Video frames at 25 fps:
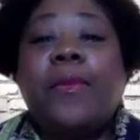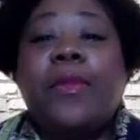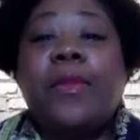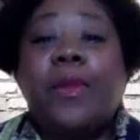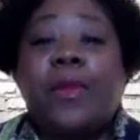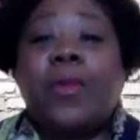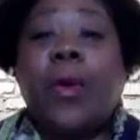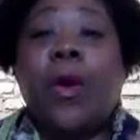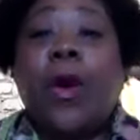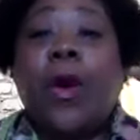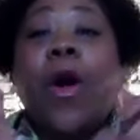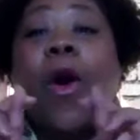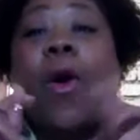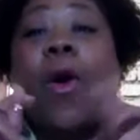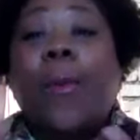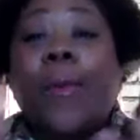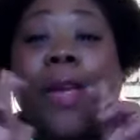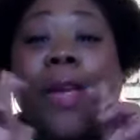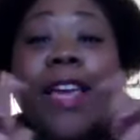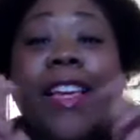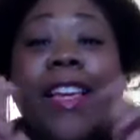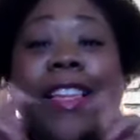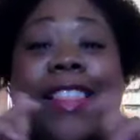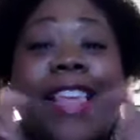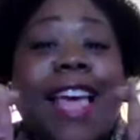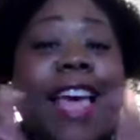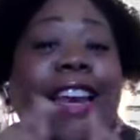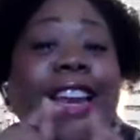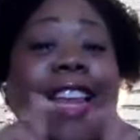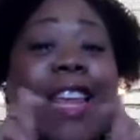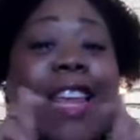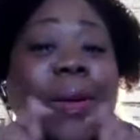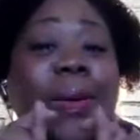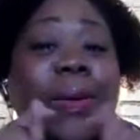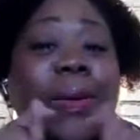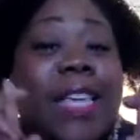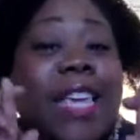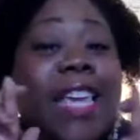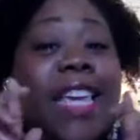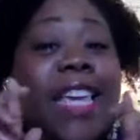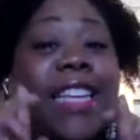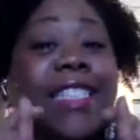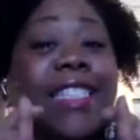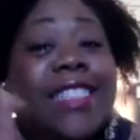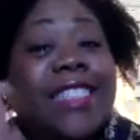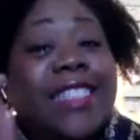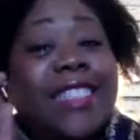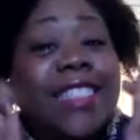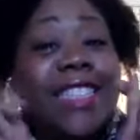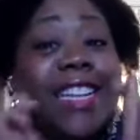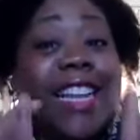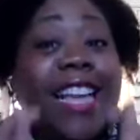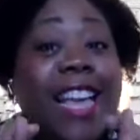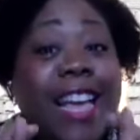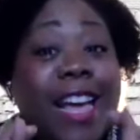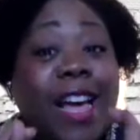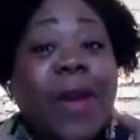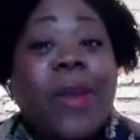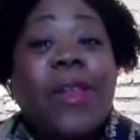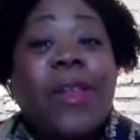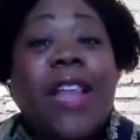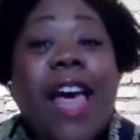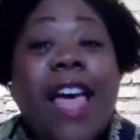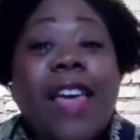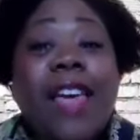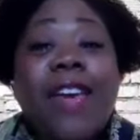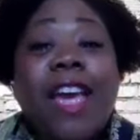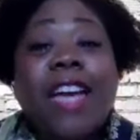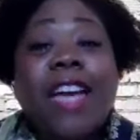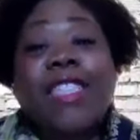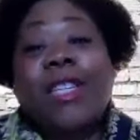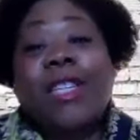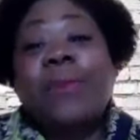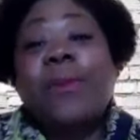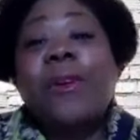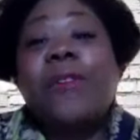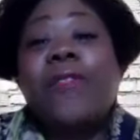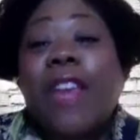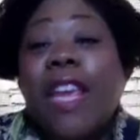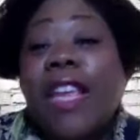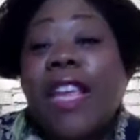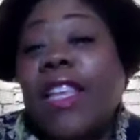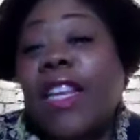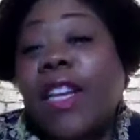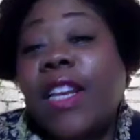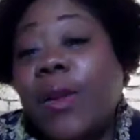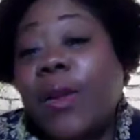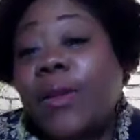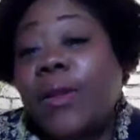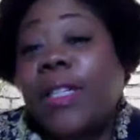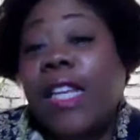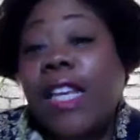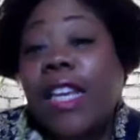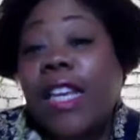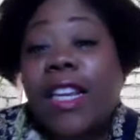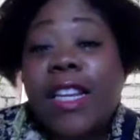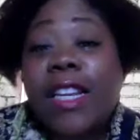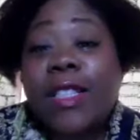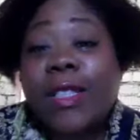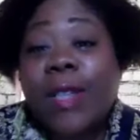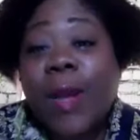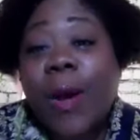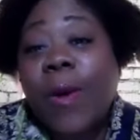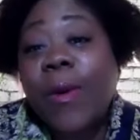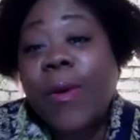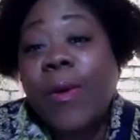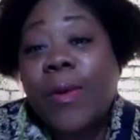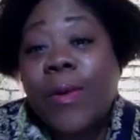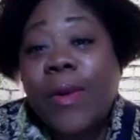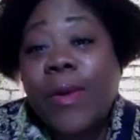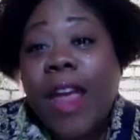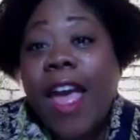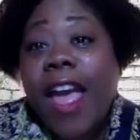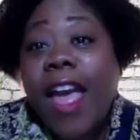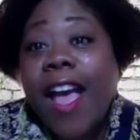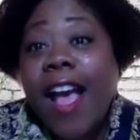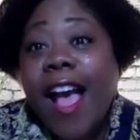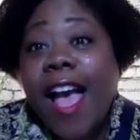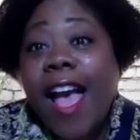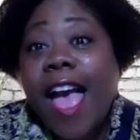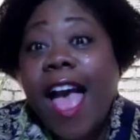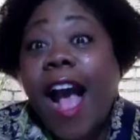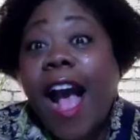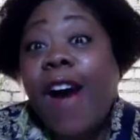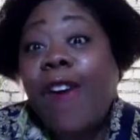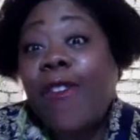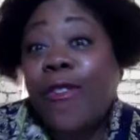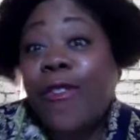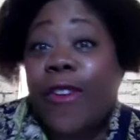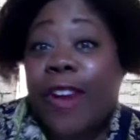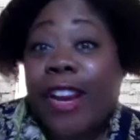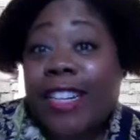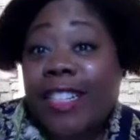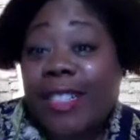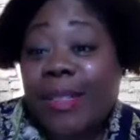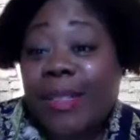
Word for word: We're hoping that he'll get a live action movie and then he'll need his own Alfred.